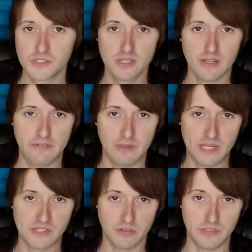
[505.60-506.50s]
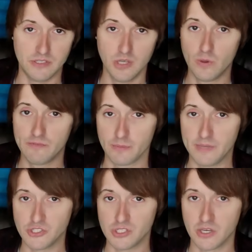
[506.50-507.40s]
Still having basically no
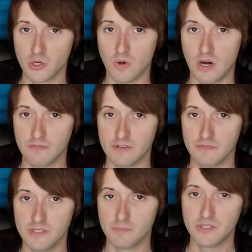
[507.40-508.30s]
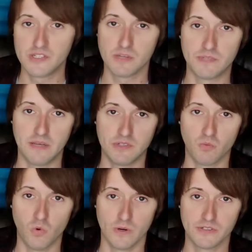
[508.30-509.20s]
information to go off of, the police obtained
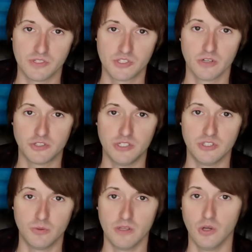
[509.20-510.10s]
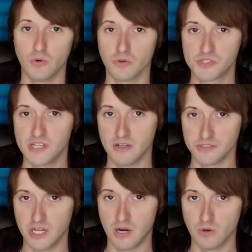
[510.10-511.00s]
a warrant to search into a local cell
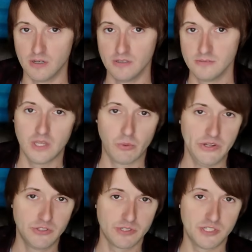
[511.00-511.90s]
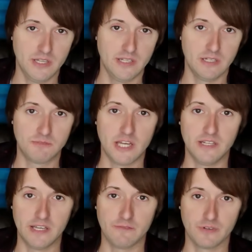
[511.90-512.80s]
tower. They were interested in
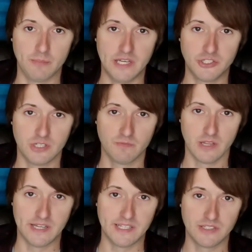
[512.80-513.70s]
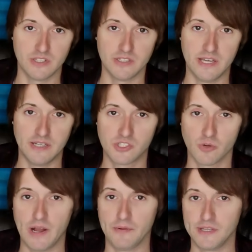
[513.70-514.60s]
obtaining information relating to the days
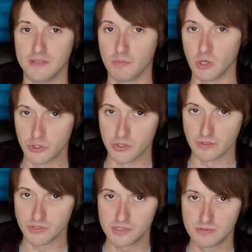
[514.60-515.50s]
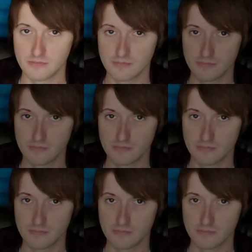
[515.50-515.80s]
surrounding the murders.